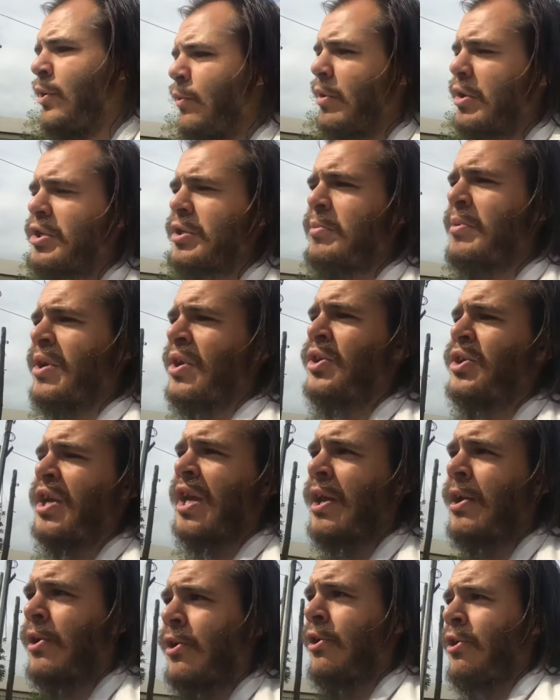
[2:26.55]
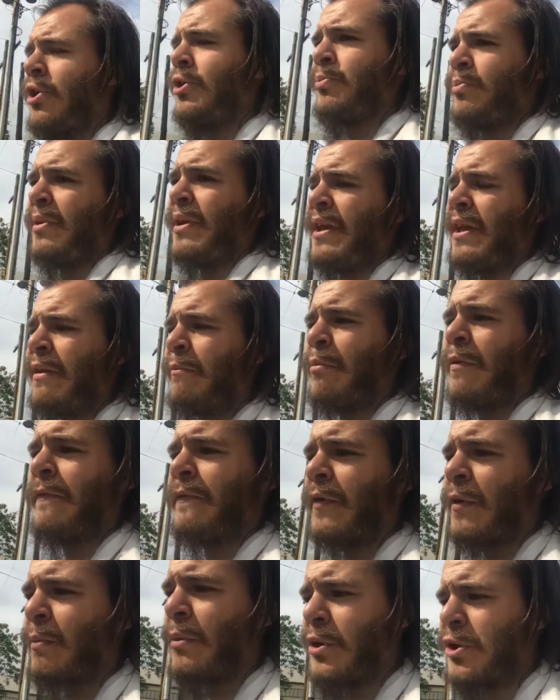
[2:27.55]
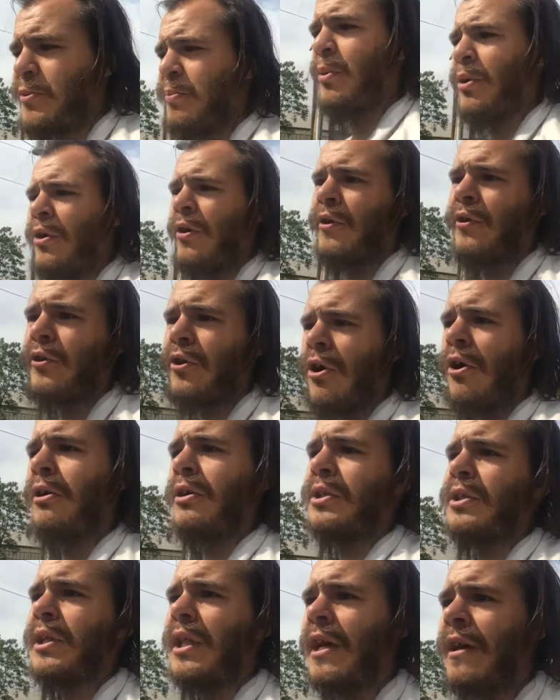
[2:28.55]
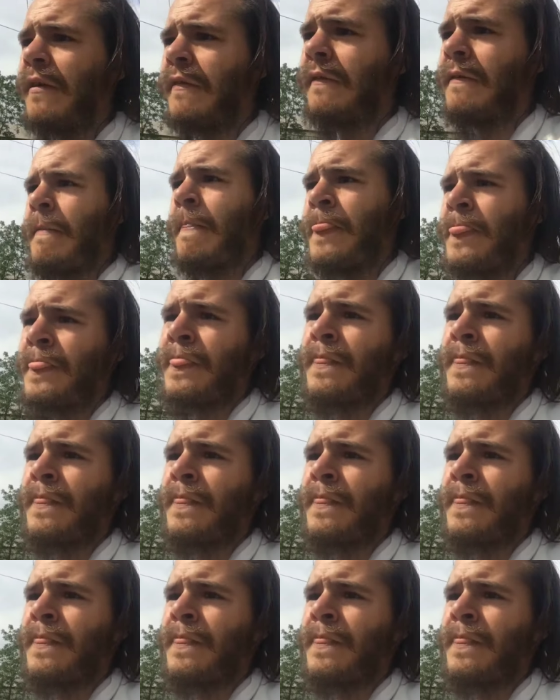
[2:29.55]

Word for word: which I'm not saying it could be, but for the most part, dogs love,